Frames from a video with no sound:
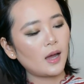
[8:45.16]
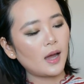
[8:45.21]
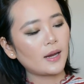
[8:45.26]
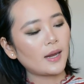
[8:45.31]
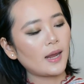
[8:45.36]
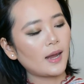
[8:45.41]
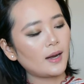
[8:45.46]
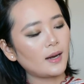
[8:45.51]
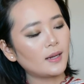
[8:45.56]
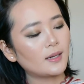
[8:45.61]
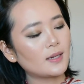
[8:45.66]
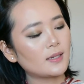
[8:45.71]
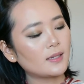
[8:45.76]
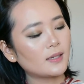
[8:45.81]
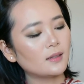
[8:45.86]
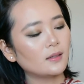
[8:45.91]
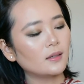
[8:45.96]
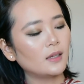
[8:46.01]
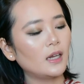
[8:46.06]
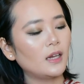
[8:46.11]
Again, it
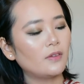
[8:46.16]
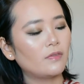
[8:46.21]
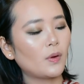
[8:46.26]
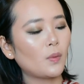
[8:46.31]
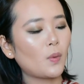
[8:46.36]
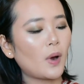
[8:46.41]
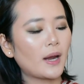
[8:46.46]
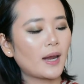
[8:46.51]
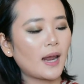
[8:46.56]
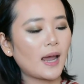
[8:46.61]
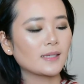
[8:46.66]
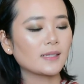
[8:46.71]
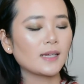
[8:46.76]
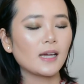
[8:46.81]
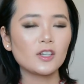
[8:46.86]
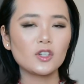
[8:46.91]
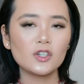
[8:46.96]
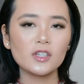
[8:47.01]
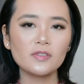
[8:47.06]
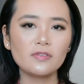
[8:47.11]
doesn't leave a white cast.
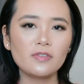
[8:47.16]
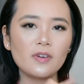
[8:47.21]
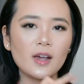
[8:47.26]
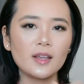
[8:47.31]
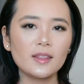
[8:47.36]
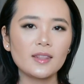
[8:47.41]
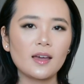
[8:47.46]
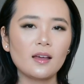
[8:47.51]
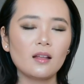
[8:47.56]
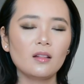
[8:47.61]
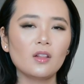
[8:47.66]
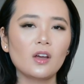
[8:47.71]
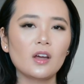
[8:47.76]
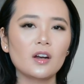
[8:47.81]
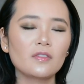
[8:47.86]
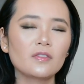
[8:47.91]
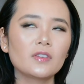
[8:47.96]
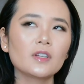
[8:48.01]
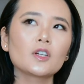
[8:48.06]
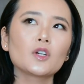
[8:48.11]
I just find that a lot
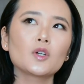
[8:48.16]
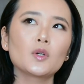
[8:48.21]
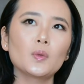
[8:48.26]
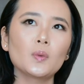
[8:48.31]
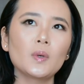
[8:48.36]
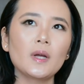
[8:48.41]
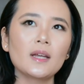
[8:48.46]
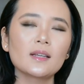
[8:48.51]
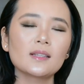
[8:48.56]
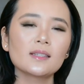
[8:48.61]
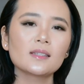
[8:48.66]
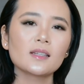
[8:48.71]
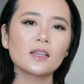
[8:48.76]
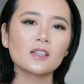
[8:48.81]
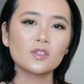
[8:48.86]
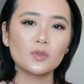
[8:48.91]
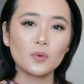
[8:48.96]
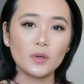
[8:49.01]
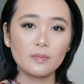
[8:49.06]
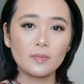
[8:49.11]
of the Korean
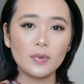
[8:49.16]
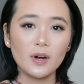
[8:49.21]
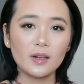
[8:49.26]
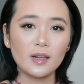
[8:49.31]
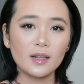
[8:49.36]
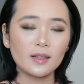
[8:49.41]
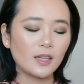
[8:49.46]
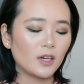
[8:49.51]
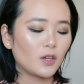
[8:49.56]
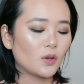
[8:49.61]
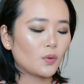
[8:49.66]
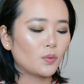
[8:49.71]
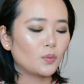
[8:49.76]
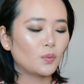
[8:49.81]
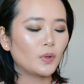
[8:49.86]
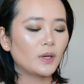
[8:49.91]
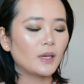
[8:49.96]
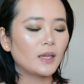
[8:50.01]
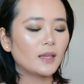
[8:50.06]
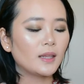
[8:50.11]
sunscreen product, they don't
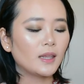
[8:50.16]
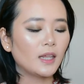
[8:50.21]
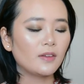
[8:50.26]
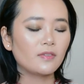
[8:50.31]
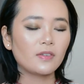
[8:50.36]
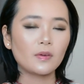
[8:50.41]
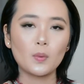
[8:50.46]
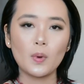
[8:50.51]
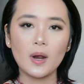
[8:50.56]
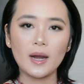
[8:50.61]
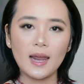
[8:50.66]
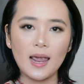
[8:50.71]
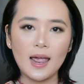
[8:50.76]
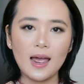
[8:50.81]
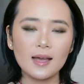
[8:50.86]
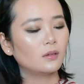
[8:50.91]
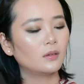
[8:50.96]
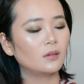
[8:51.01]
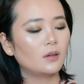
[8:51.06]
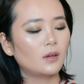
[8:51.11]
really leave a white
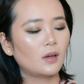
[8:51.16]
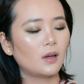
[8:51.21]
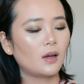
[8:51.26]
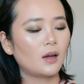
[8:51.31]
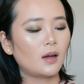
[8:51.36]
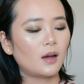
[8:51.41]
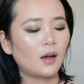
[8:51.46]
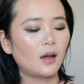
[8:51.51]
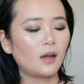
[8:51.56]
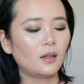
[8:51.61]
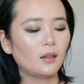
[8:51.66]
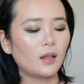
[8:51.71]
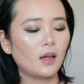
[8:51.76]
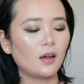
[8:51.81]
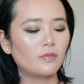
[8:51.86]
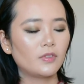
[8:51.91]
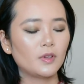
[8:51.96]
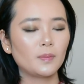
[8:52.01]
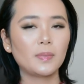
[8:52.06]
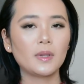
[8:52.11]
cast. I
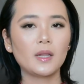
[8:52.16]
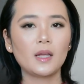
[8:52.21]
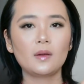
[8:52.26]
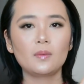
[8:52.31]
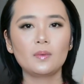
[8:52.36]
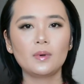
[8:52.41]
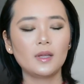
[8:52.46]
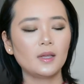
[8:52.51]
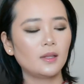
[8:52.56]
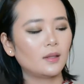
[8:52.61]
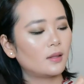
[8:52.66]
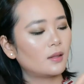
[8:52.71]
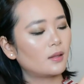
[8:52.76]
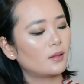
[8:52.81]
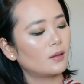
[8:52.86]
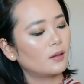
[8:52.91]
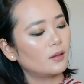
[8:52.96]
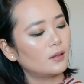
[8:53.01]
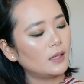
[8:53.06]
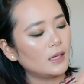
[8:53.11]
love to play with
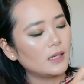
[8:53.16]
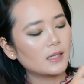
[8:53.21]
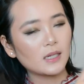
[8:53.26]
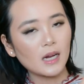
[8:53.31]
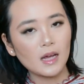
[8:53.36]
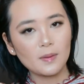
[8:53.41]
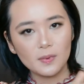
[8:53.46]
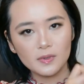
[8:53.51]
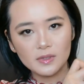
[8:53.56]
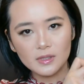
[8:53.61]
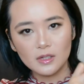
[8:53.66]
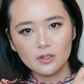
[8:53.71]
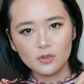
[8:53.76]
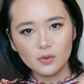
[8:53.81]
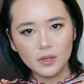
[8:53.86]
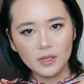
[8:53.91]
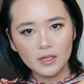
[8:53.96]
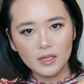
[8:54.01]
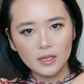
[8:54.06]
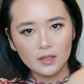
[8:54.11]
these type of
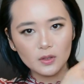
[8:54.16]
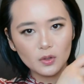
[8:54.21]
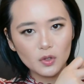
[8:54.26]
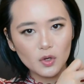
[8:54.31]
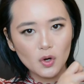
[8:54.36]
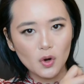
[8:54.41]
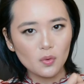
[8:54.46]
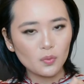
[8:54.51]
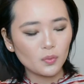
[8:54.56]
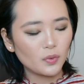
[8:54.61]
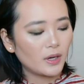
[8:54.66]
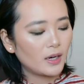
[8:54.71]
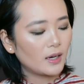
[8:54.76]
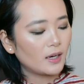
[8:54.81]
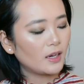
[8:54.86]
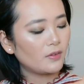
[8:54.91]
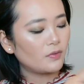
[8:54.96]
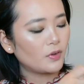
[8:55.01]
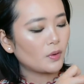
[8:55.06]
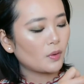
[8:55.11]
sunscreen that don't really
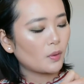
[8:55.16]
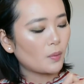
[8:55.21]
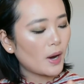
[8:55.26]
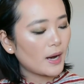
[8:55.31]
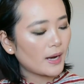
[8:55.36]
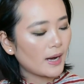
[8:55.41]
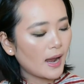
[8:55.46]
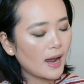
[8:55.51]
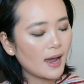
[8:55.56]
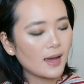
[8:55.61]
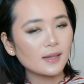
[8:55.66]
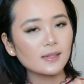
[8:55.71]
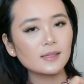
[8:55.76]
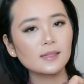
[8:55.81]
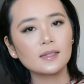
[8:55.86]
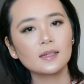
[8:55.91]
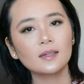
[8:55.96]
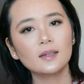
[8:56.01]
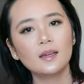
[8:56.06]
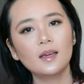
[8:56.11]
leave you a white
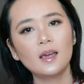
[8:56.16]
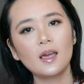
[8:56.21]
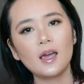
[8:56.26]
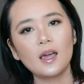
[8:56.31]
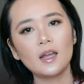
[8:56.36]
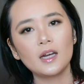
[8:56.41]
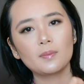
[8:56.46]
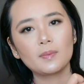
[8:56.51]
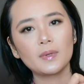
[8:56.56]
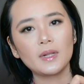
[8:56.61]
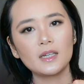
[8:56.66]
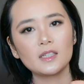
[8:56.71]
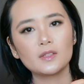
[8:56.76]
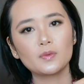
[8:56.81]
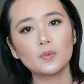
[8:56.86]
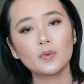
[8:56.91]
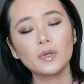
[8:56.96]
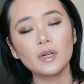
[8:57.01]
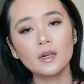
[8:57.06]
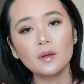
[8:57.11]
cast and it
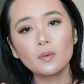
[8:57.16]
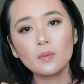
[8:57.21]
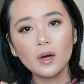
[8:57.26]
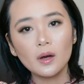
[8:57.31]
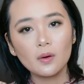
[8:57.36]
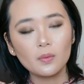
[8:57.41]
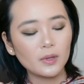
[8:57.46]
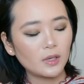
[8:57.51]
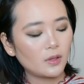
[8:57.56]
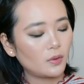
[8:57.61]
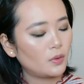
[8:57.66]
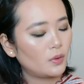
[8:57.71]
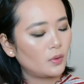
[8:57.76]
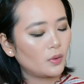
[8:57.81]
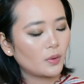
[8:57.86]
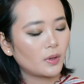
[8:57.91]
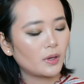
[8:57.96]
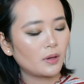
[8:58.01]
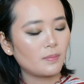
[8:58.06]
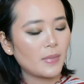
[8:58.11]
plays really well with
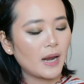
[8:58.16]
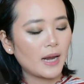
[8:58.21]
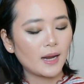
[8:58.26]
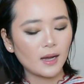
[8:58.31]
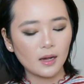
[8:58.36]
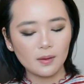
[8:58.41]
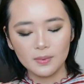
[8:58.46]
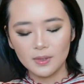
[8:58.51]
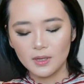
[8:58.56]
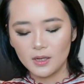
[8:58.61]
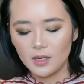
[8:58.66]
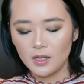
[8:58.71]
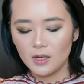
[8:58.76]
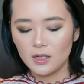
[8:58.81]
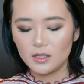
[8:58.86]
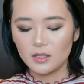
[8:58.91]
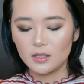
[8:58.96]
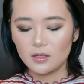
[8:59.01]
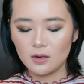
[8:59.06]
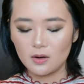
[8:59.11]
your makeup.
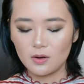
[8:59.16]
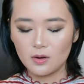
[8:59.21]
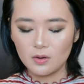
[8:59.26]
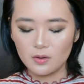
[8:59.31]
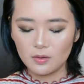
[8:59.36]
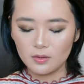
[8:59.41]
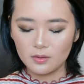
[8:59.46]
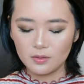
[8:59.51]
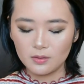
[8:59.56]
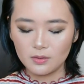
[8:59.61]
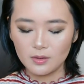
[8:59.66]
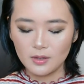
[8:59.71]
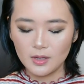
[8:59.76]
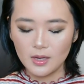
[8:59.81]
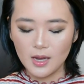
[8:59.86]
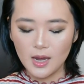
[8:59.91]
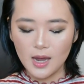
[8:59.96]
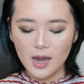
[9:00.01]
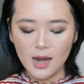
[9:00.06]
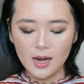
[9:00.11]
So,
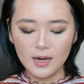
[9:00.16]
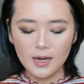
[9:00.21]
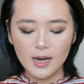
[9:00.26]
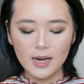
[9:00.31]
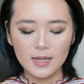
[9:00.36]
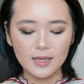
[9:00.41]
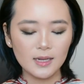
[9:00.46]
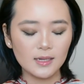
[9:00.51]
and it